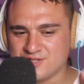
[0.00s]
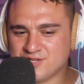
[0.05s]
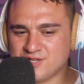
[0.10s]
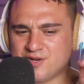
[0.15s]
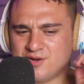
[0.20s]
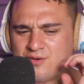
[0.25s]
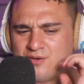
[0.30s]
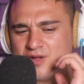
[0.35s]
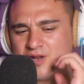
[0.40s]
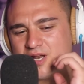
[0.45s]

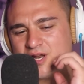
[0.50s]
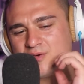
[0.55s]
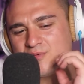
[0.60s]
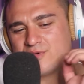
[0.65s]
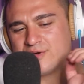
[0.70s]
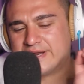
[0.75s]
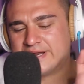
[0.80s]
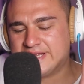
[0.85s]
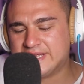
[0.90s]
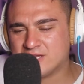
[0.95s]
You know what I
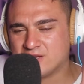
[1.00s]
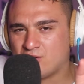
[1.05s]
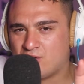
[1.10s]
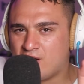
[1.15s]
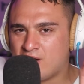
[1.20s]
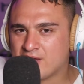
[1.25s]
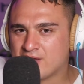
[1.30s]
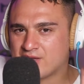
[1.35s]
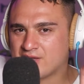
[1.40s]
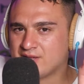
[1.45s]
really
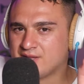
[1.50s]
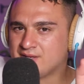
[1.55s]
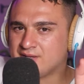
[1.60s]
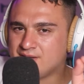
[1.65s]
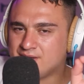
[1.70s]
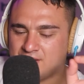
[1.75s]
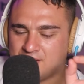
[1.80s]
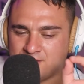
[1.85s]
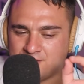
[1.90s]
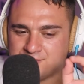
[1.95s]
like,
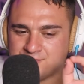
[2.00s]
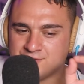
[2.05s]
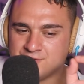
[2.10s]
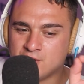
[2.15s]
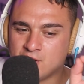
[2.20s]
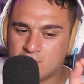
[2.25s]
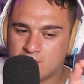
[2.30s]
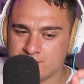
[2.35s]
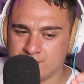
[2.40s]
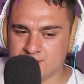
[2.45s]
and I've
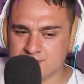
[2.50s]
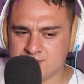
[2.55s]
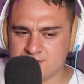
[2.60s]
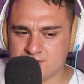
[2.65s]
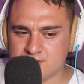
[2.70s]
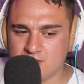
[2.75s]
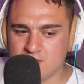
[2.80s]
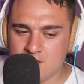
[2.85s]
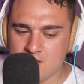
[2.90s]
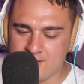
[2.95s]

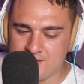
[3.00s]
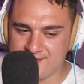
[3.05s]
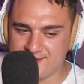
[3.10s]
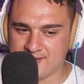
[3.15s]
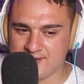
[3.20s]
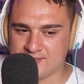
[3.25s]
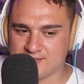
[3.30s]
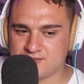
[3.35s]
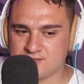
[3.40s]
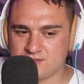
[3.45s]
noticed
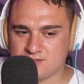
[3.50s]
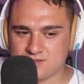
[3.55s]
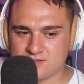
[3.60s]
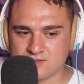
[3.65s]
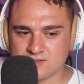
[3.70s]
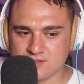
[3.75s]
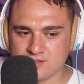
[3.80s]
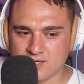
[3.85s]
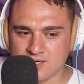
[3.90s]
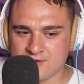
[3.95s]
that
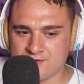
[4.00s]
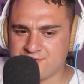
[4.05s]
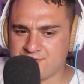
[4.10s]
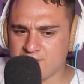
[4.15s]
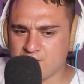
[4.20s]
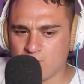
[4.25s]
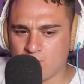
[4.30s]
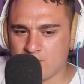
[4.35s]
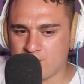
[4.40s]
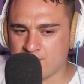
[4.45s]

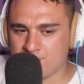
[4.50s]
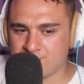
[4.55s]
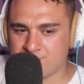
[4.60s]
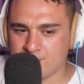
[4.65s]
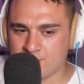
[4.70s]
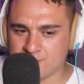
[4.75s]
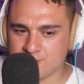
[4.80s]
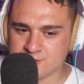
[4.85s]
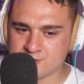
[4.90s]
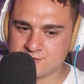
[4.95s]
every one of
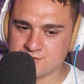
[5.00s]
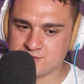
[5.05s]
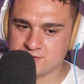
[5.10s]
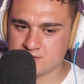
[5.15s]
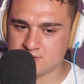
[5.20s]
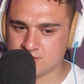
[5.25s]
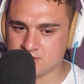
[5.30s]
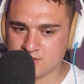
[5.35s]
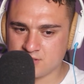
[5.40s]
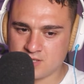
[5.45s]

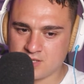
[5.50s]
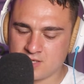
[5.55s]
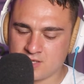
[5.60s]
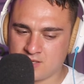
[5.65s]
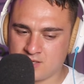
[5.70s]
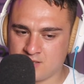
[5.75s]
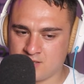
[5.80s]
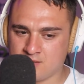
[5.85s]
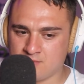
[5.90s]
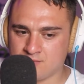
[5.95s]
those
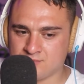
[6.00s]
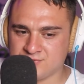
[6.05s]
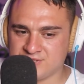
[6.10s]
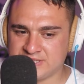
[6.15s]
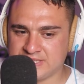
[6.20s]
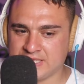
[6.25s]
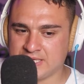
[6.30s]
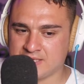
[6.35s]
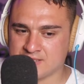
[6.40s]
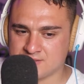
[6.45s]

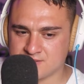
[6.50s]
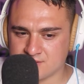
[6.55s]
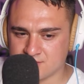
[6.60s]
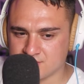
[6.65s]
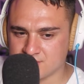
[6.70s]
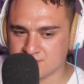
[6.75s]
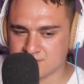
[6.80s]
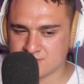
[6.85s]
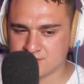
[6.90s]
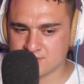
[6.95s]

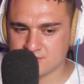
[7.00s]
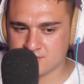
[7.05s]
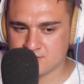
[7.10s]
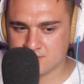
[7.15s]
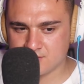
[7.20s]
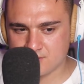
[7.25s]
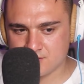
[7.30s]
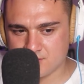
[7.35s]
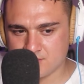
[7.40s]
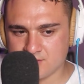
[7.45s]
dances,
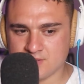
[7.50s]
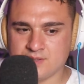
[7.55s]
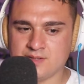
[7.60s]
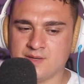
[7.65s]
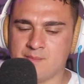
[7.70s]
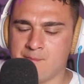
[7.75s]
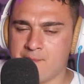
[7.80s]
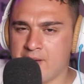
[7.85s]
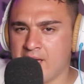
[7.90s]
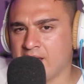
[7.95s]

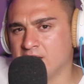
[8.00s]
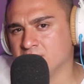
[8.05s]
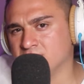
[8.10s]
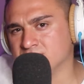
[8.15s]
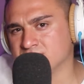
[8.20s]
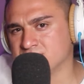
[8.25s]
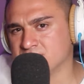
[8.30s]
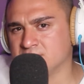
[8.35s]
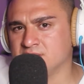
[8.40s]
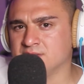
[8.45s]
the
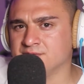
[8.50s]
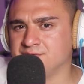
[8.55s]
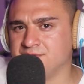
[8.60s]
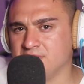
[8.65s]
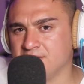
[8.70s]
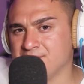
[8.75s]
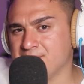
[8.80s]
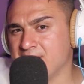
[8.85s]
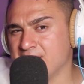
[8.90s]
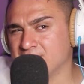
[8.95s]
males and the
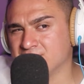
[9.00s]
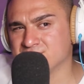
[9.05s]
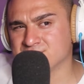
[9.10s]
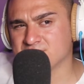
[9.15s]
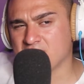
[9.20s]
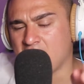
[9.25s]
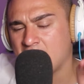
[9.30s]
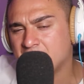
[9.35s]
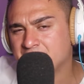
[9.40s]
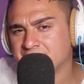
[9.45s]

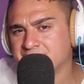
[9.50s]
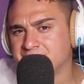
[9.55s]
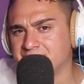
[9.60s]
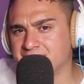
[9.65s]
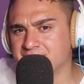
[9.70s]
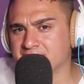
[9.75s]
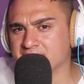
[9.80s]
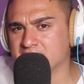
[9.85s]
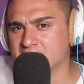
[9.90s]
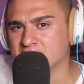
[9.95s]
females are
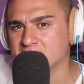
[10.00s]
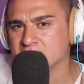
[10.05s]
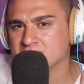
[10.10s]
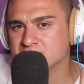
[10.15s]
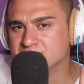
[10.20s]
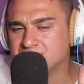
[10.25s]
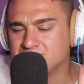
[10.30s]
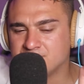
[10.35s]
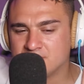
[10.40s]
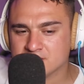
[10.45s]

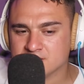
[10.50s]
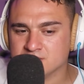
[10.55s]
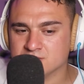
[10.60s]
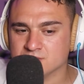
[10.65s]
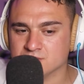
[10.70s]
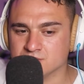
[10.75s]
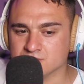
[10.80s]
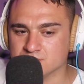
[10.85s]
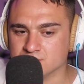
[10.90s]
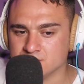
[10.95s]
freaking
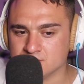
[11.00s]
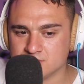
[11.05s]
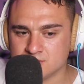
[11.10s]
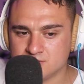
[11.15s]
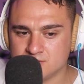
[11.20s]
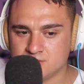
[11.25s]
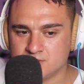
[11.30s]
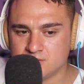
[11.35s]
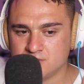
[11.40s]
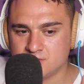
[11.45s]
fucking good.
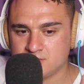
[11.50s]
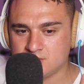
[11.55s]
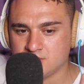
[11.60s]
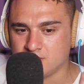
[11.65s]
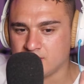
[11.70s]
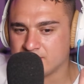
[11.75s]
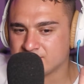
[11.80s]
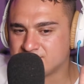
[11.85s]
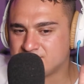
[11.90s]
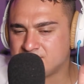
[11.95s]

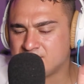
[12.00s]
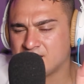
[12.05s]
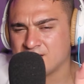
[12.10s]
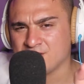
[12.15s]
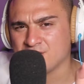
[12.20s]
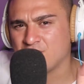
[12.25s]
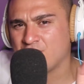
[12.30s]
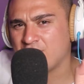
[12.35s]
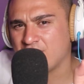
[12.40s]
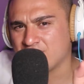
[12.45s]
Like,
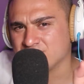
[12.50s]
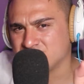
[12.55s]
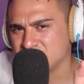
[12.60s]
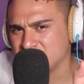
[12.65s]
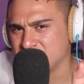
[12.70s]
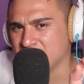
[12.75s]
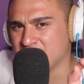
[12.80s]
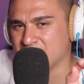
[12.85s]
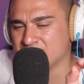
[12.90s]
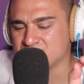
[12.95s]
they know how
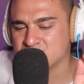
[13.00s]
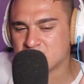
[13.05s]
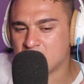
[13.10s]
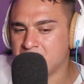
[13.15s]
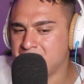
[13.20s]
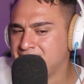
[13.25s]
to dance.